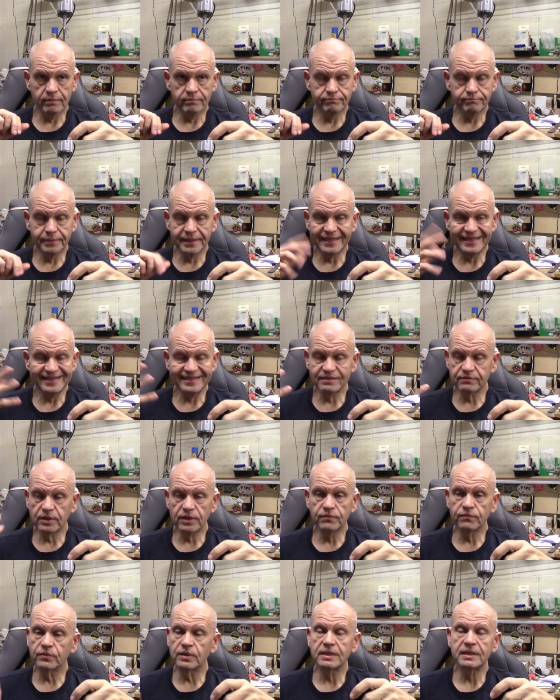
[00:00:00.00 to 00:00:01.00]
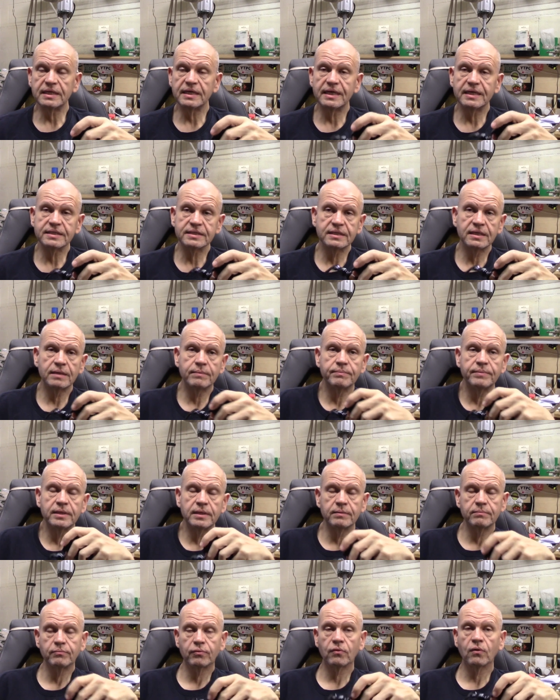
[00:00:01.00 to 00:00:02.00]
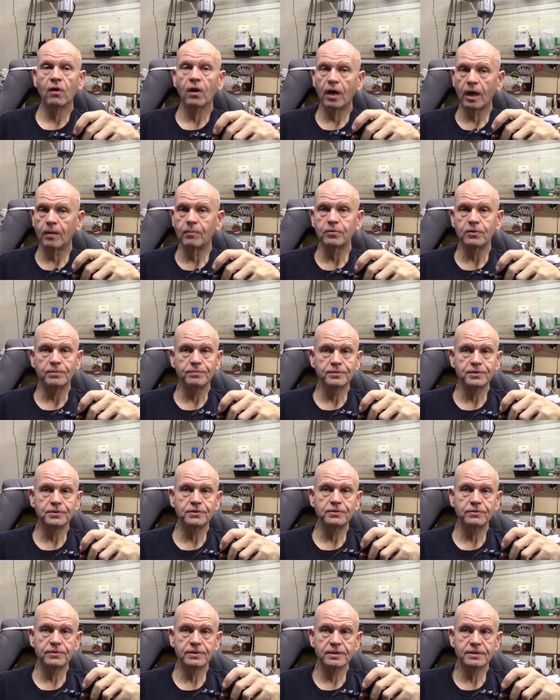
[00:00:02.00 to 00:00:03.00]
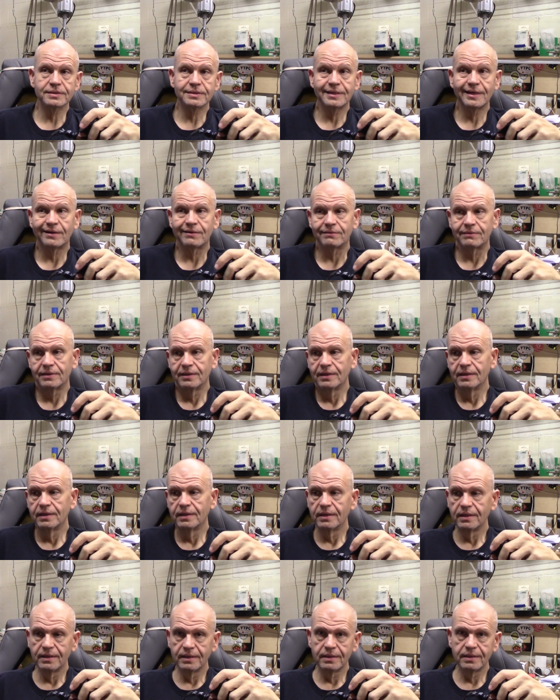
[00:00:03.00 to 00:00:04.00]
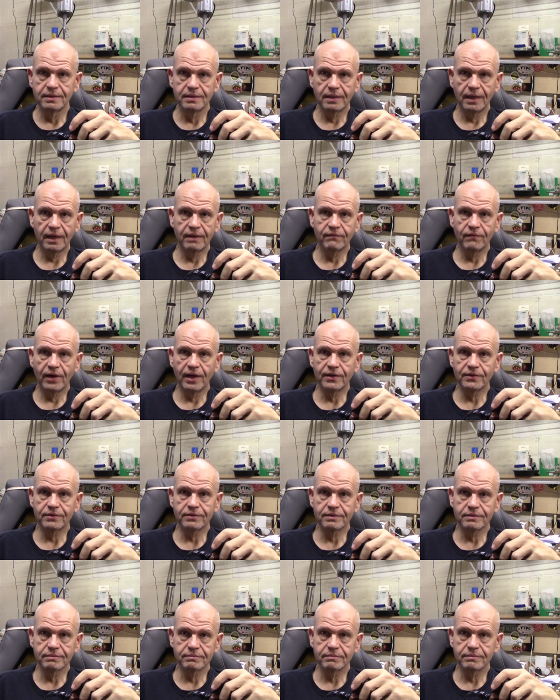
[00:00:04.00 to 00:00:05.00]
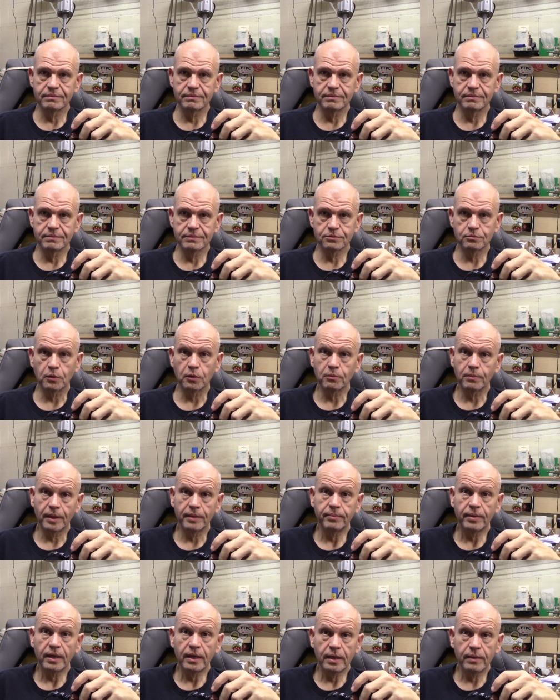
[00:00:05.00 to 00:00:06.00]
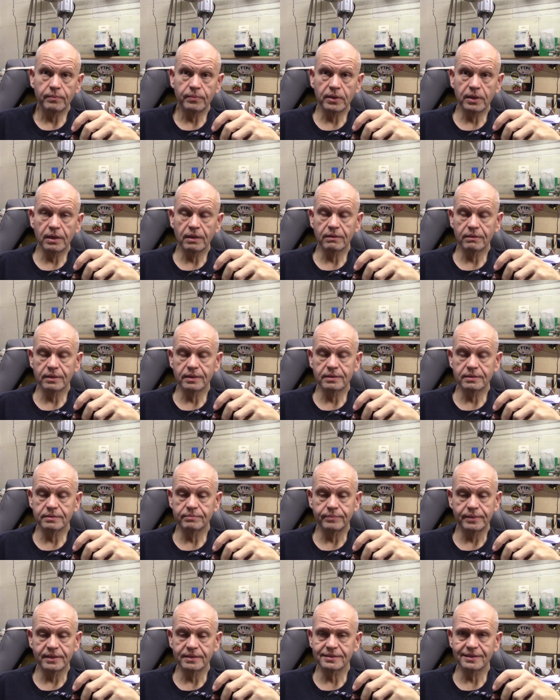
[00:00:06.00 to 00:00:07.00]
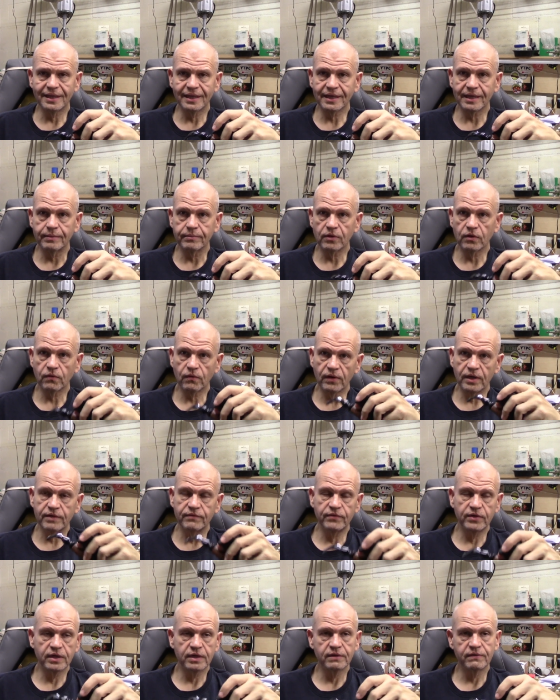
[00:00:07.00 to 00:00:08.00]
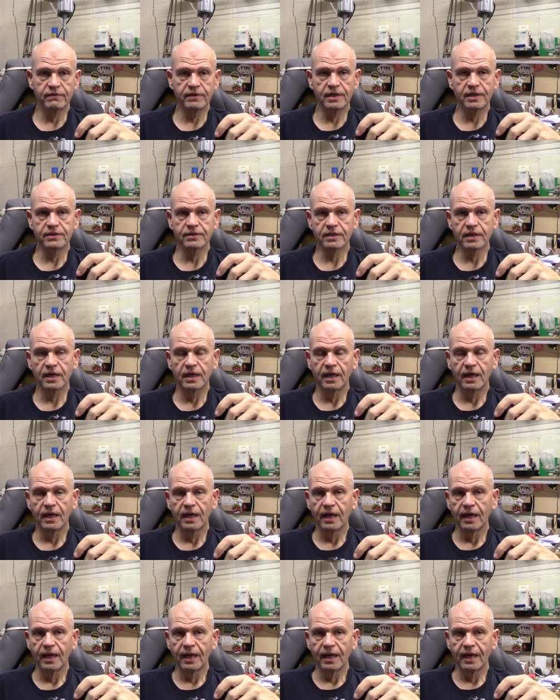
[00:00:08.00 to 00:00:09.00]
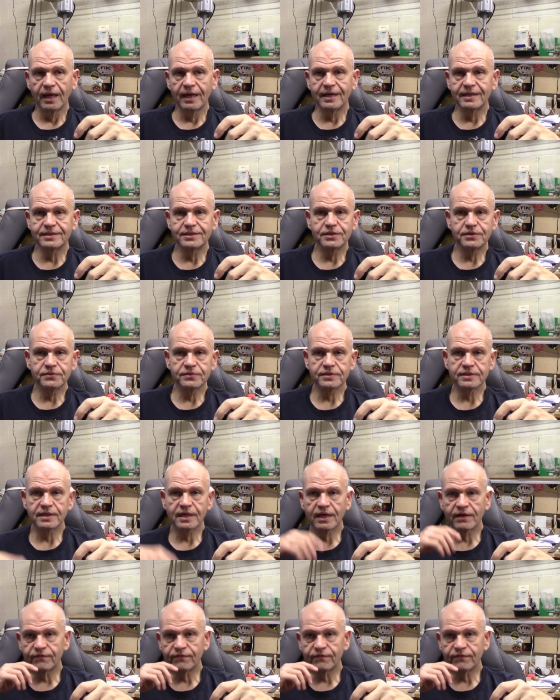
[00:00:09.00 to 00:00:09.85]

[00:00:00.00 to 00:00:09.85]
But it really has not been a problem to do this. Now, I'd rather smoke my pipe, you know, but it's not like I'm craving it or anything. And it's interesting.